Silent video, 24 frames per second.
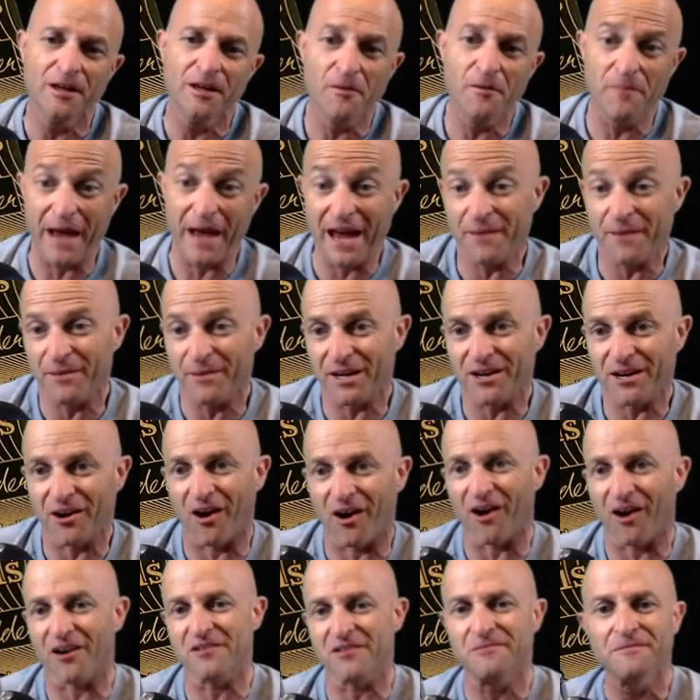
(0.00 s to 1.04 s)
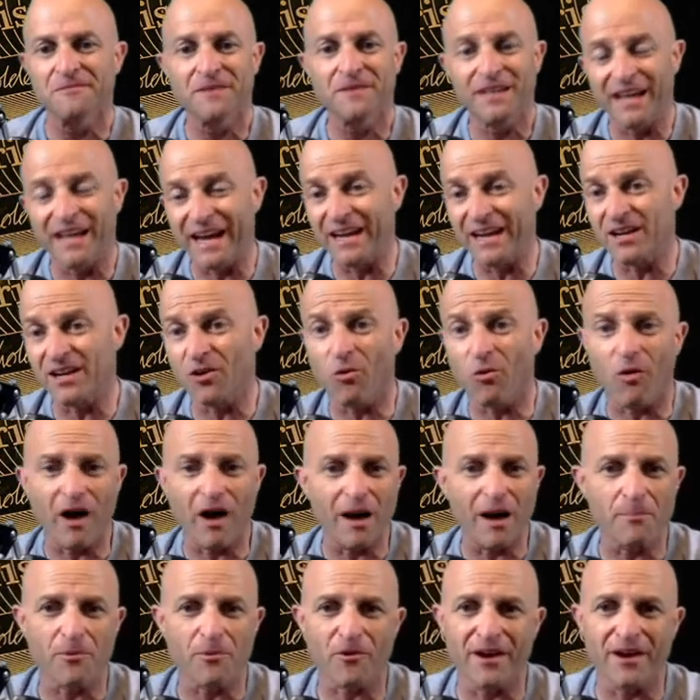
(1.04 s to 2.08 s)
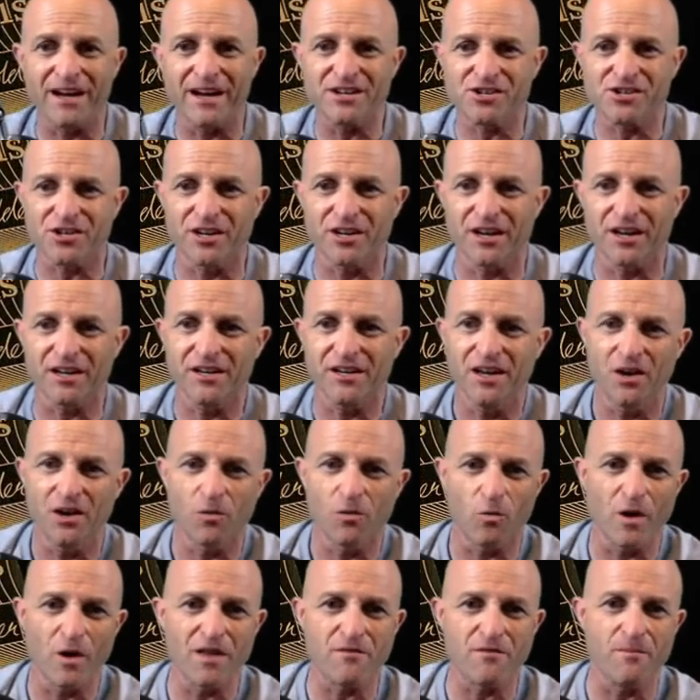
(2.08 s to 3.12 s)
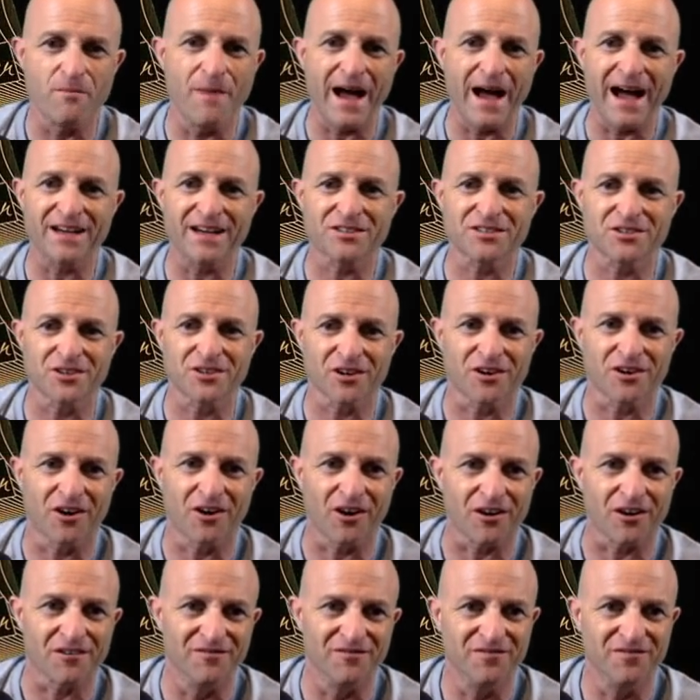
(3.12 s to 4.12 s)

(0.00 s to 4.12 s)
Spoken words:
payment card in cooperation with Mastercard.